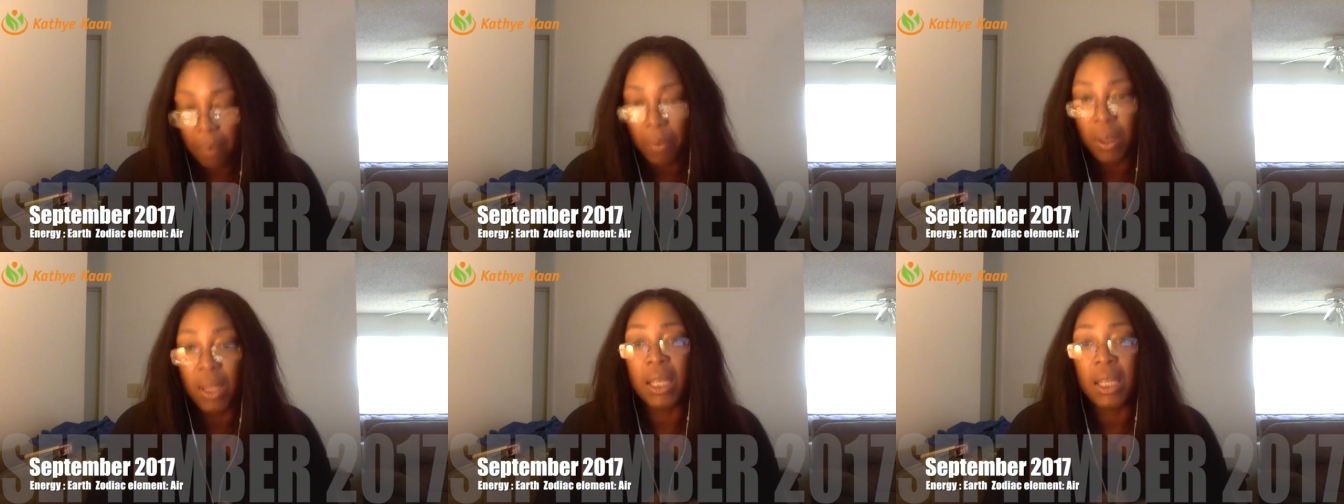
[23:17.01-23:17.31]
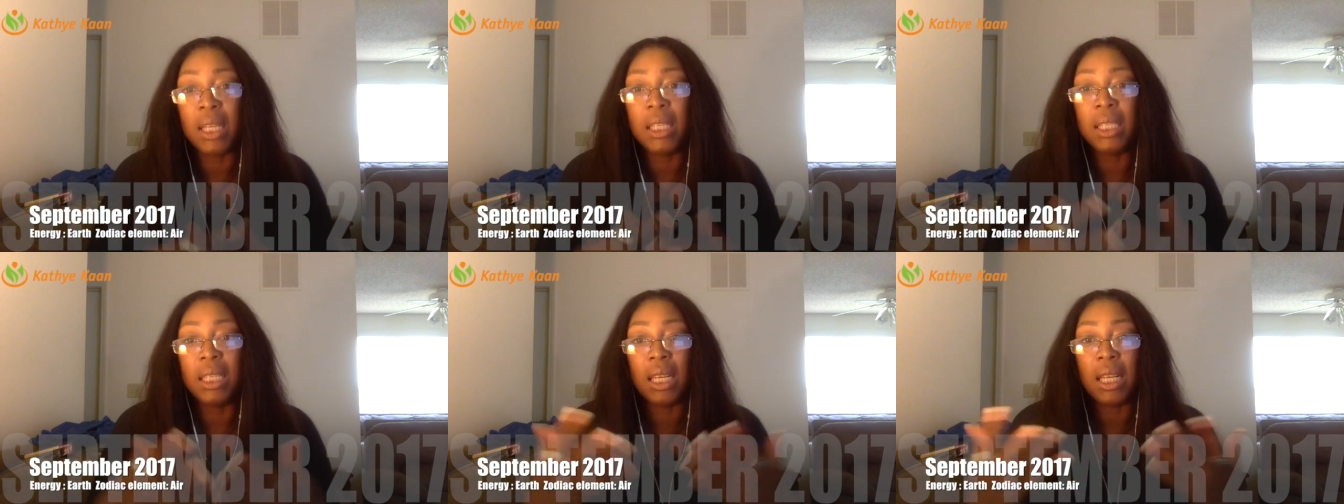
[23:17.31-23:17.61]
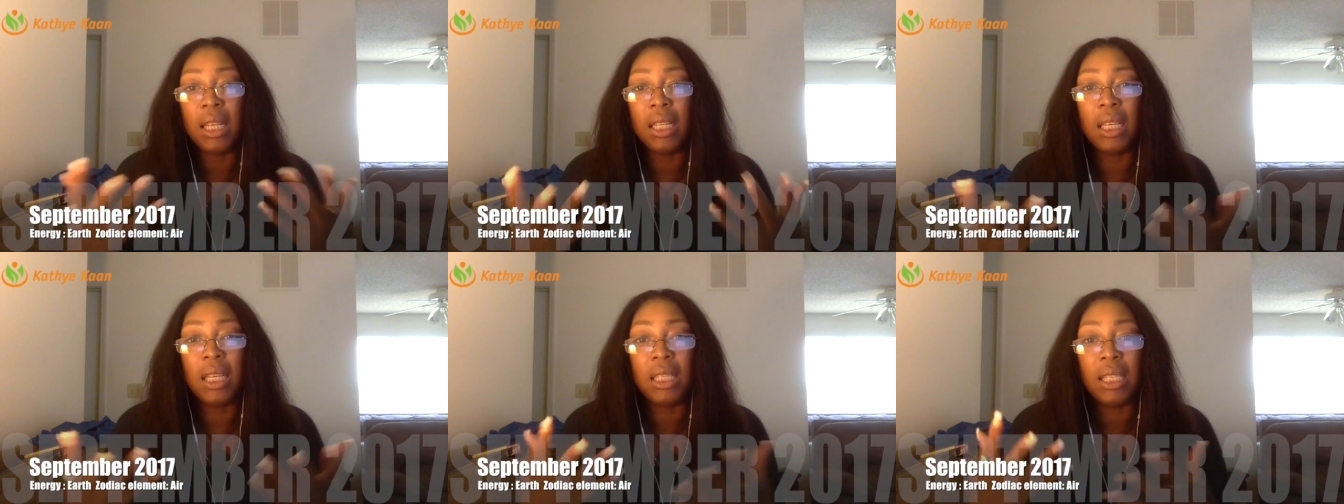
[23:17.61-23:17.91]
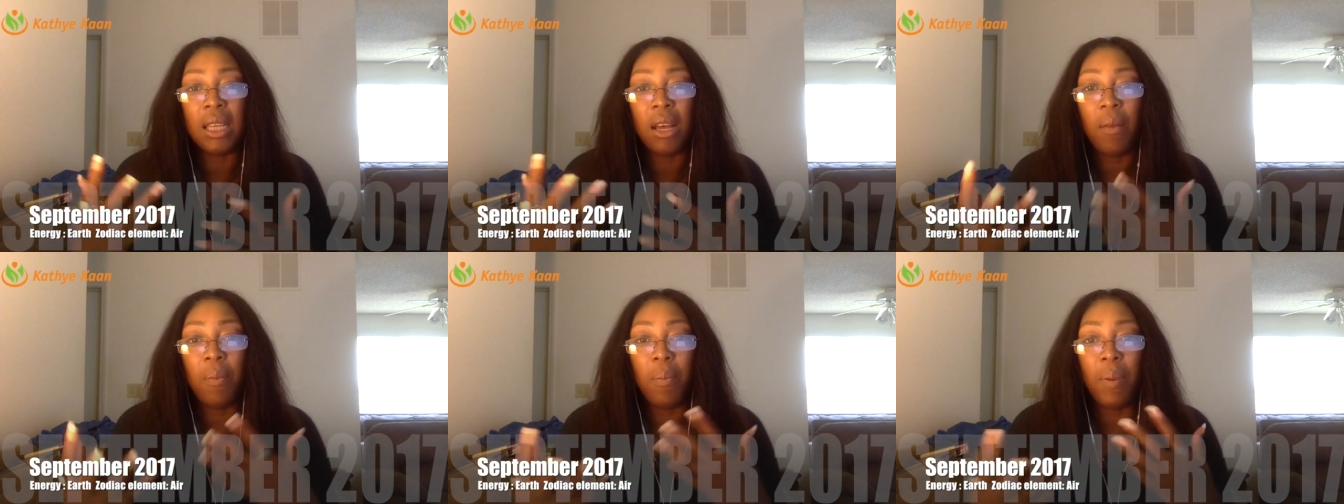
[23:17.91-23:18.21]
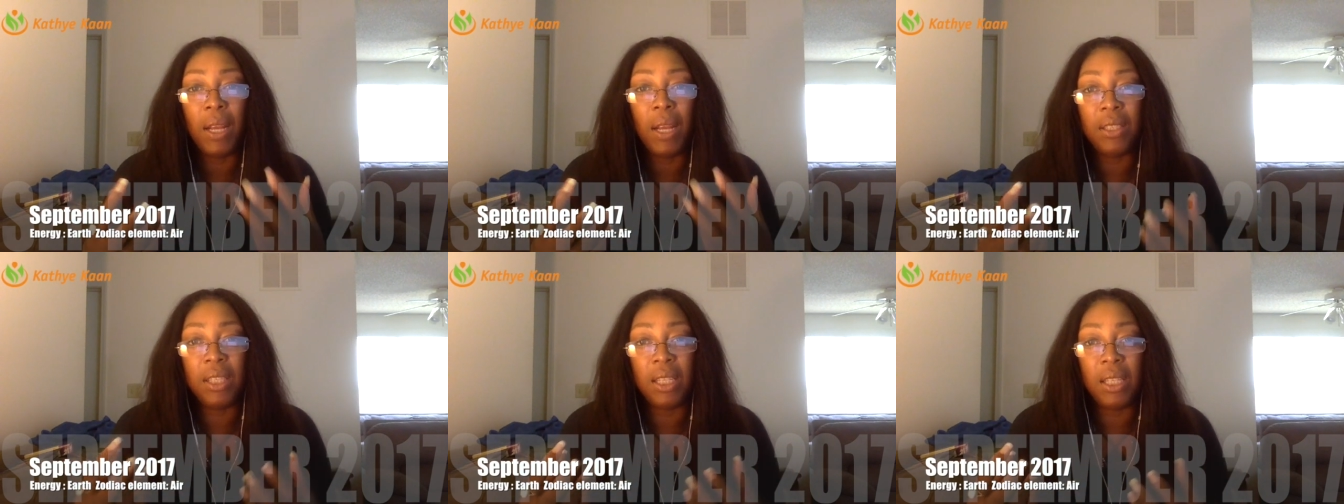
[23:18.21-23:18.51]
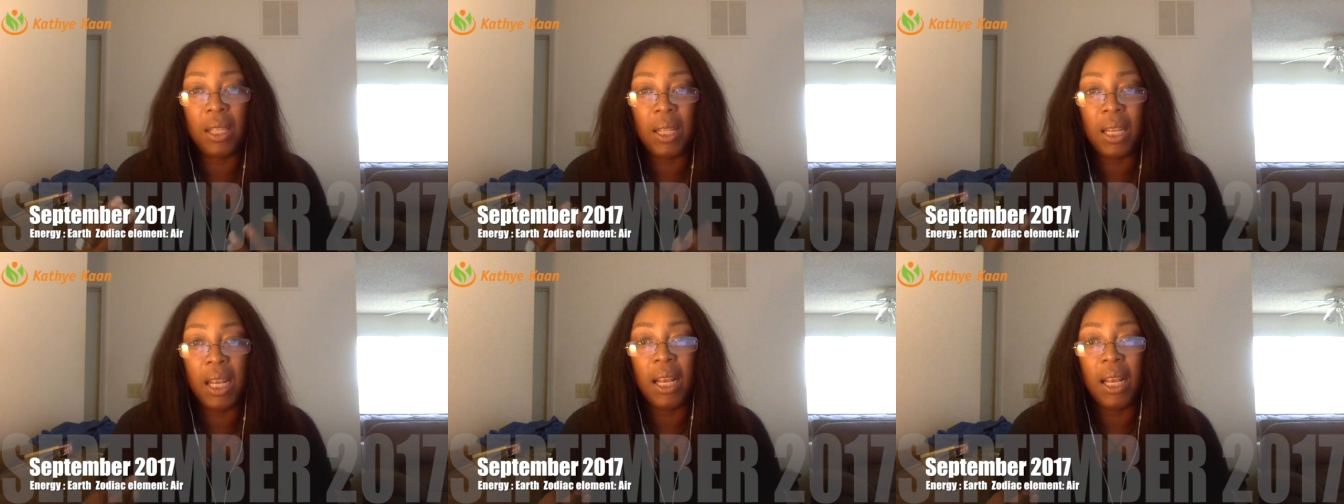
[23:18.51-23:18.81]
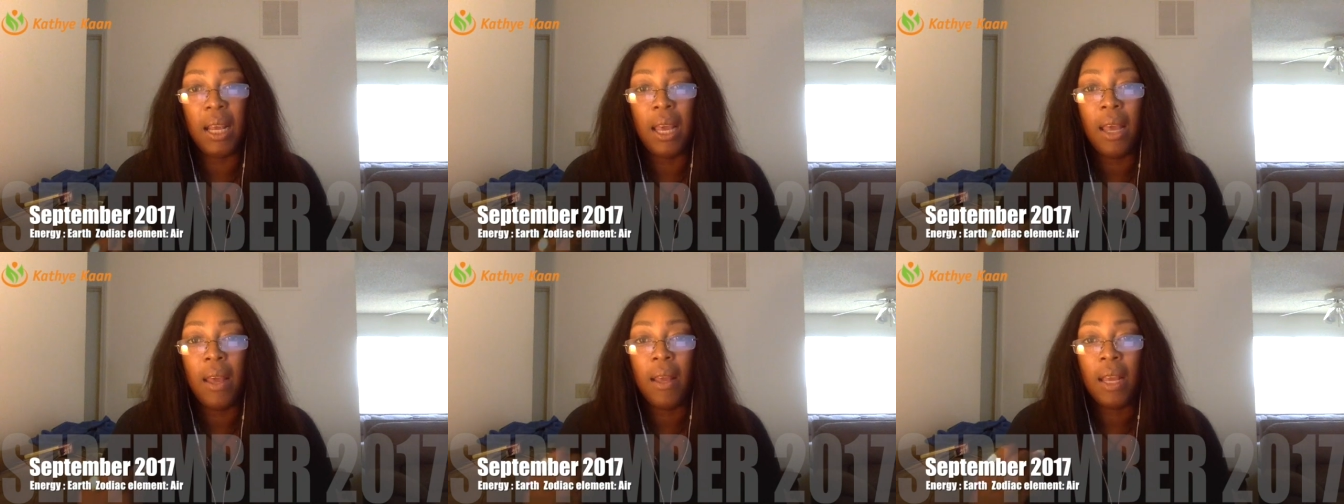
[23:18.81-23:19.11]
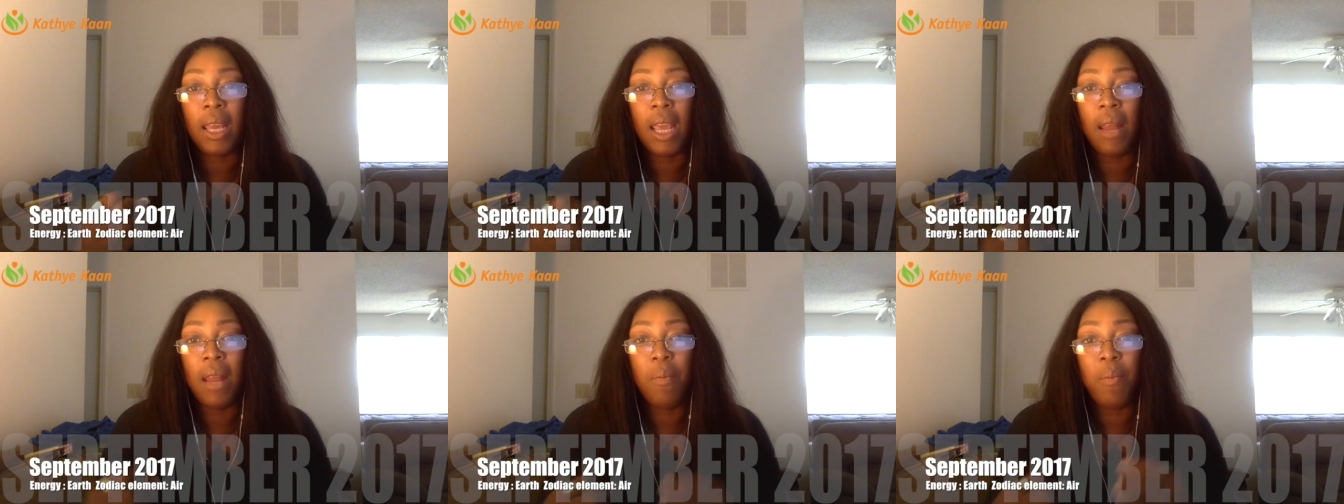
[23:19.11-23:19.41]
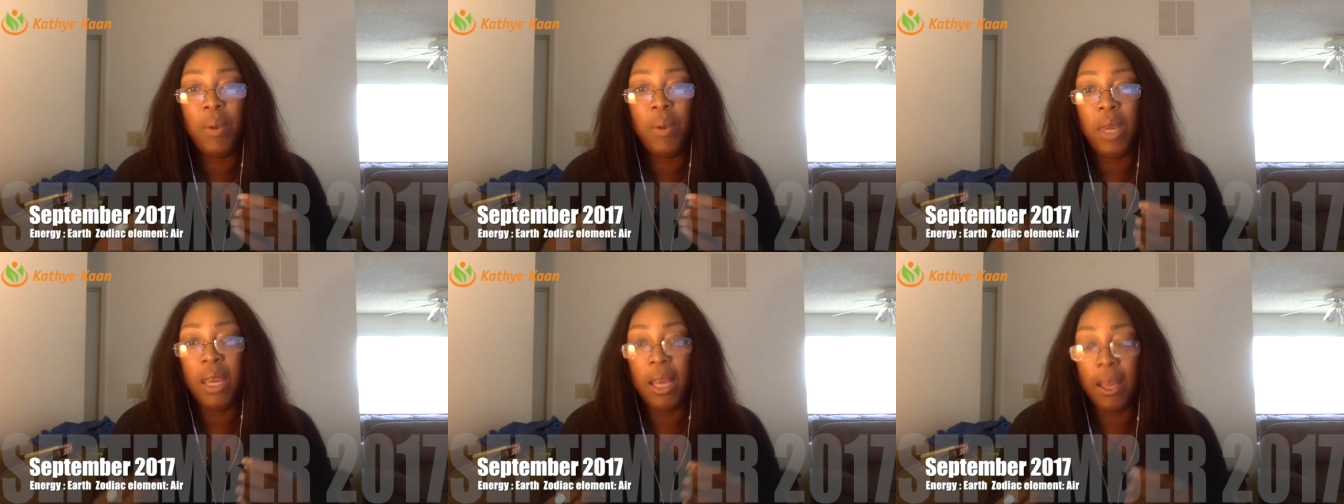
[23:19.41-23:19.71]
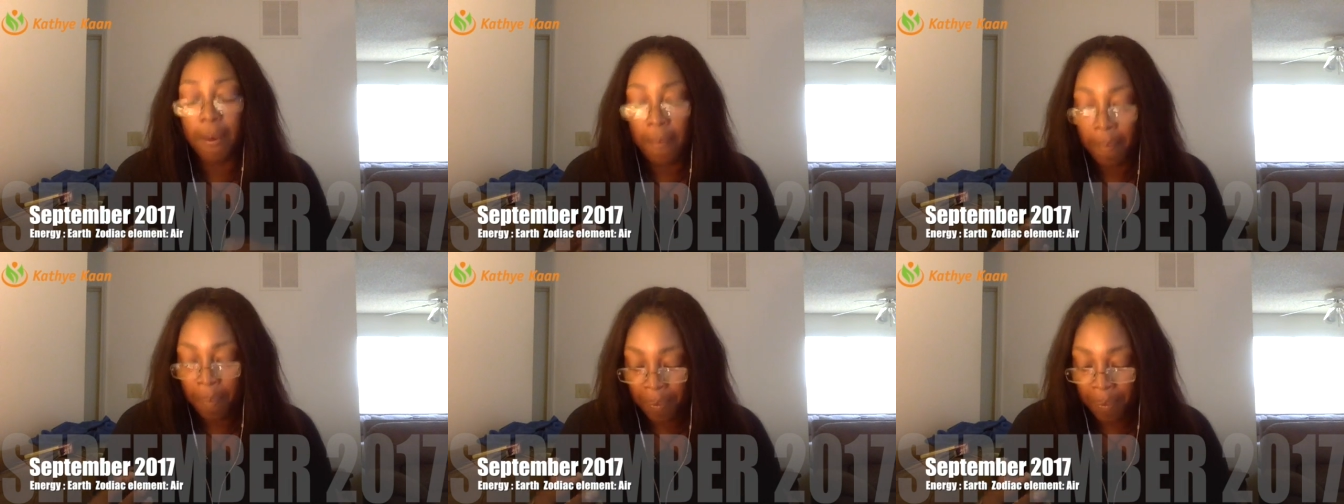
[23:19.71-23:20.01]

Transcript: but this unpleasant thing can be